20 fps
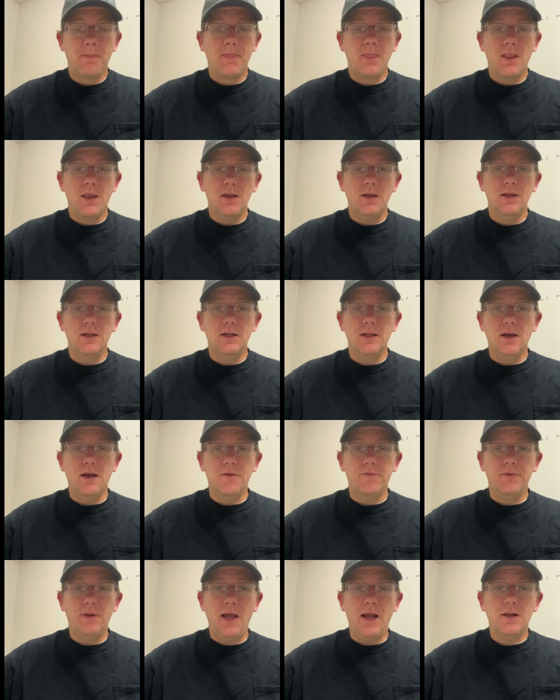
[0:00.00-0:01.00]
In
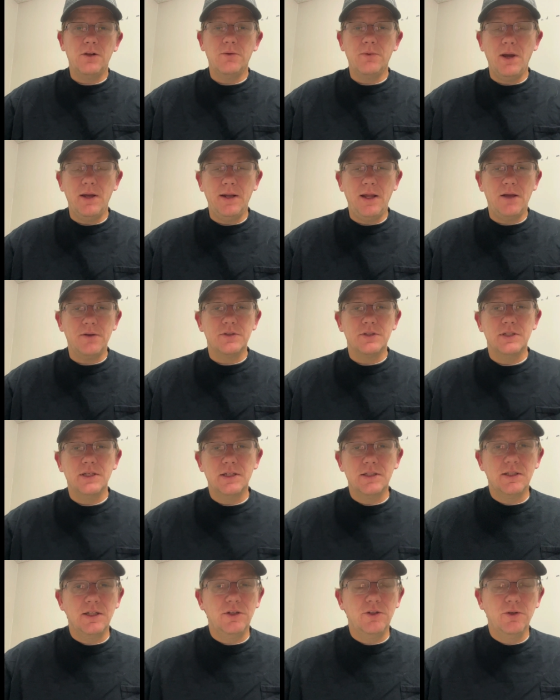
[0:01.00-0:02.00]
Flagler right now,
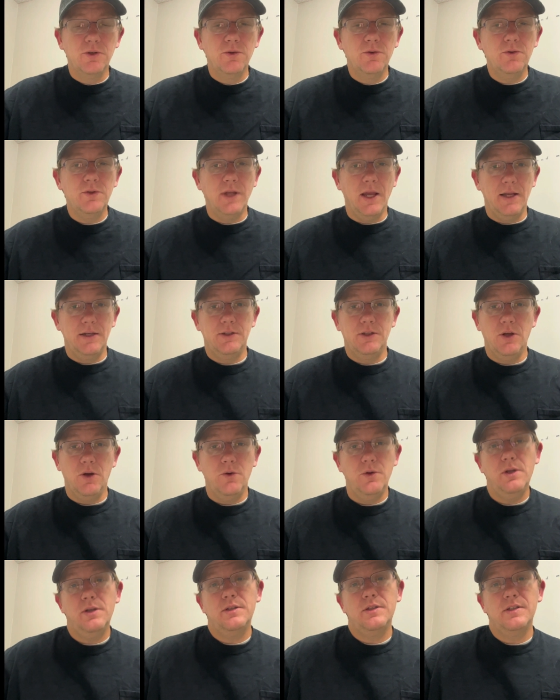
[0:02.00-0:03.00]
62.
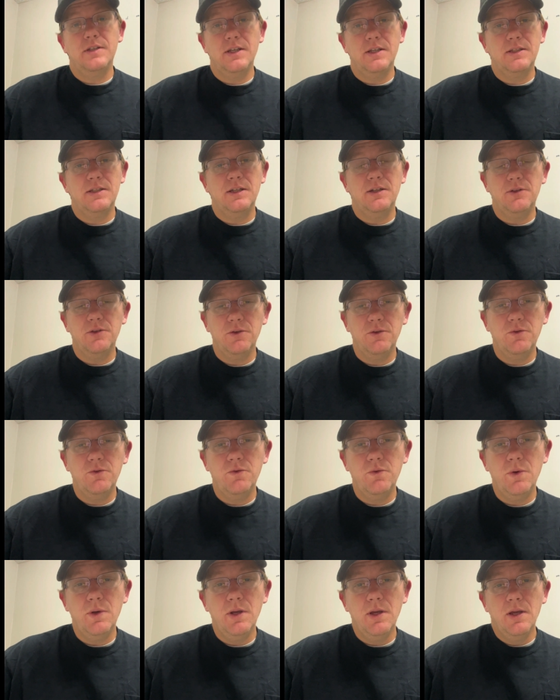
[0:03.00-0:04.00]
Daytona,
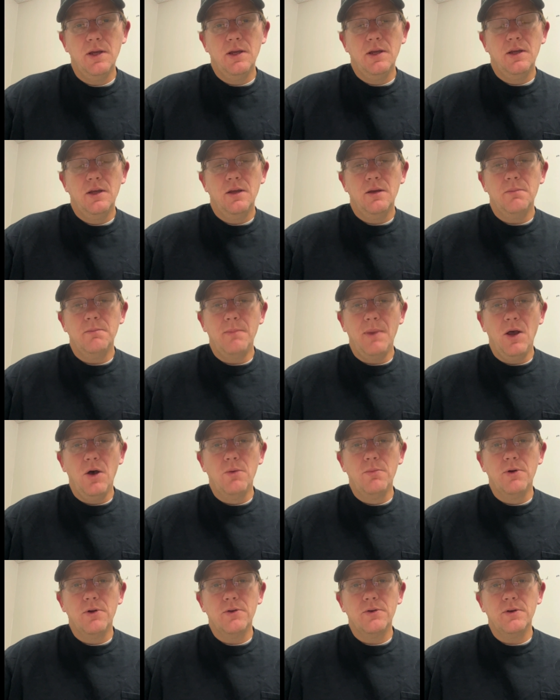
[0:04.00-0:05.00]
62.
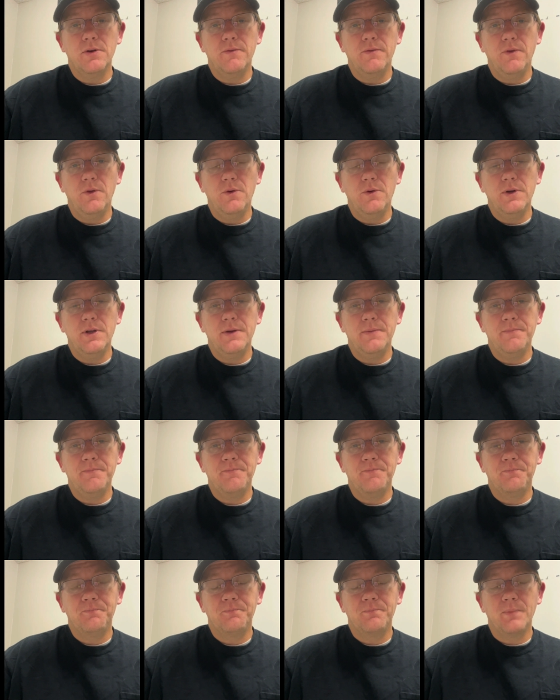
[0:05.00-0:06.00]
Melbourne, Florida,
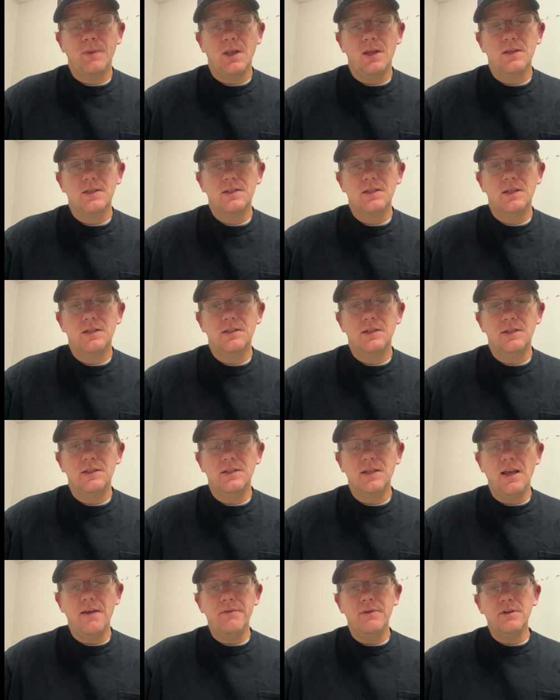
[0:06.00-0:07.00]

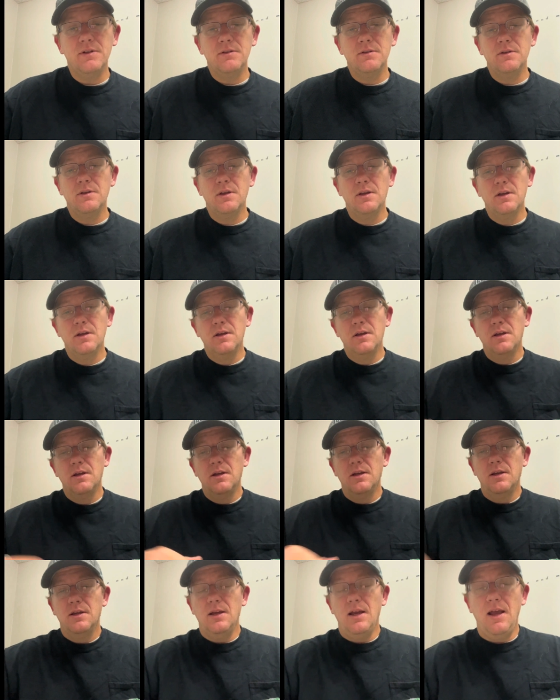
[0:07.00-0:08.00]
67.
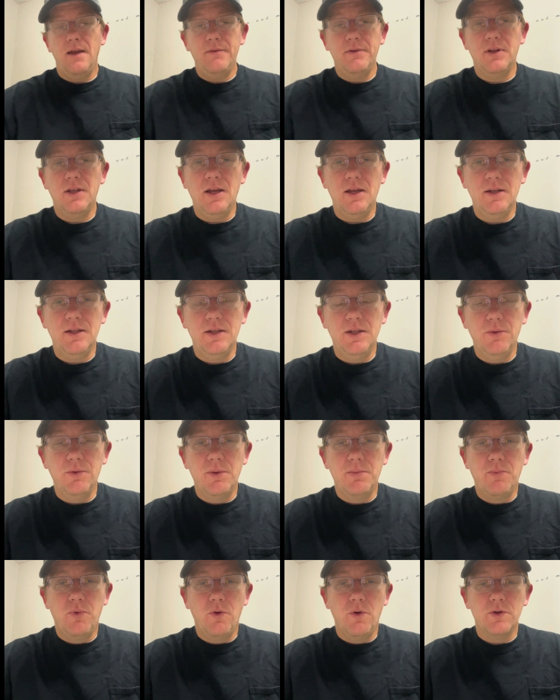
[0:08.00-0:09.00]
I haven't gotten any
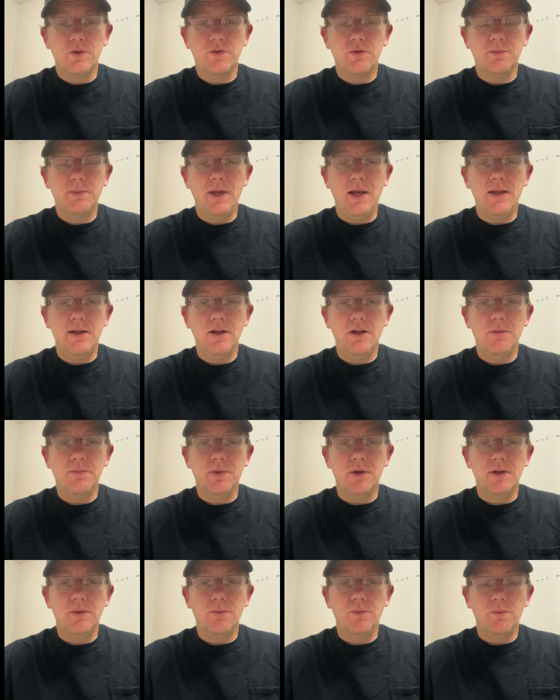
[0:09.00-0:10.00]
reports from down there,
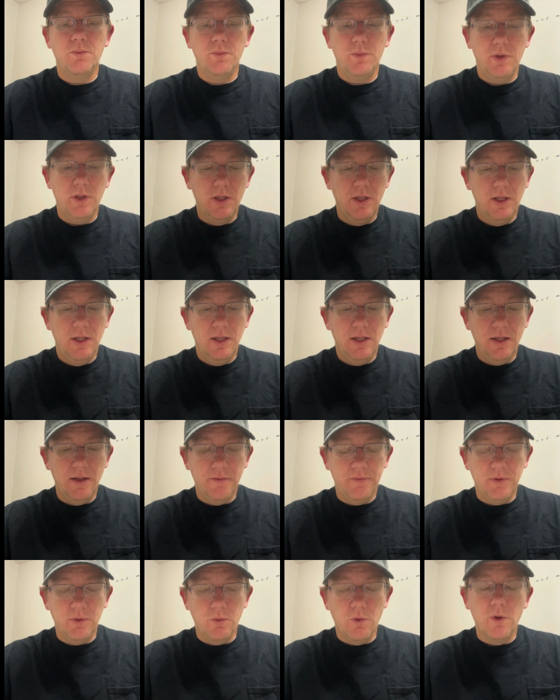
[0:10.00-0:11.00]
but
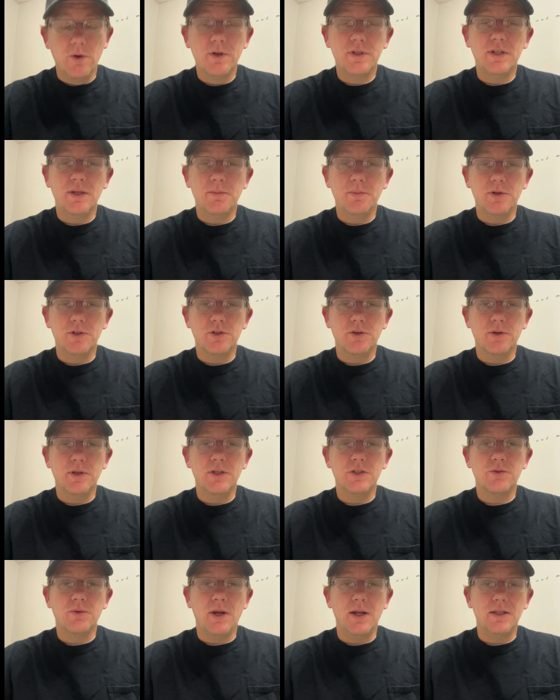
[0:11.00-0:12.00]
if the water temperature
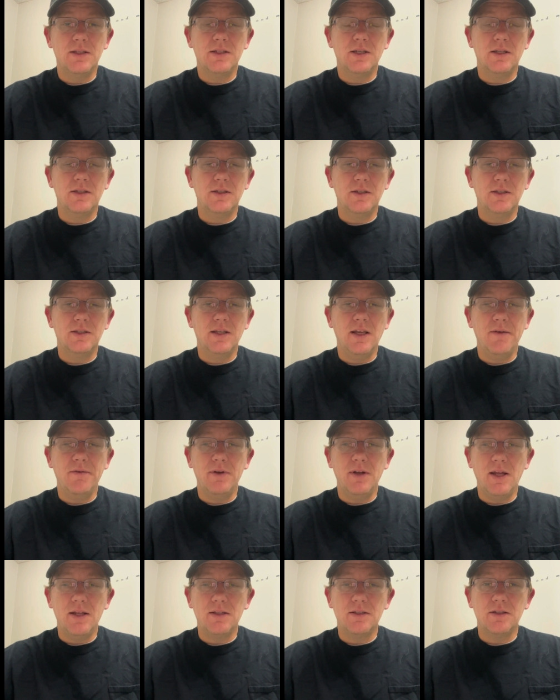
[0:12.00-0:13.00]
is right, 67,
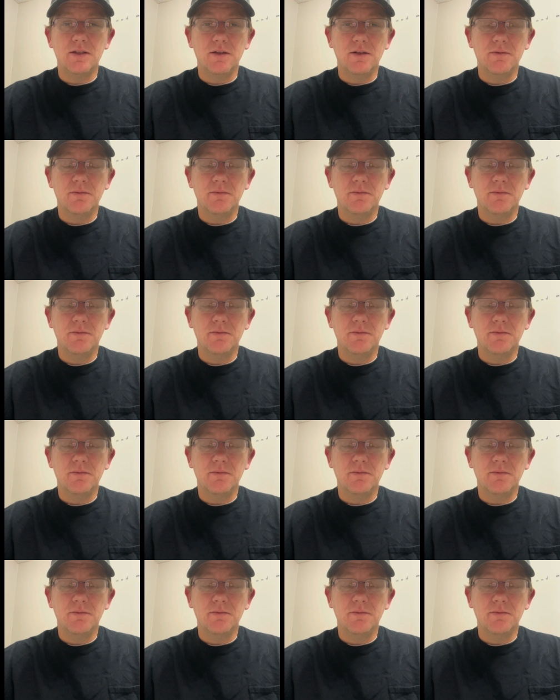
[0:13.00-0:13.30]
that's the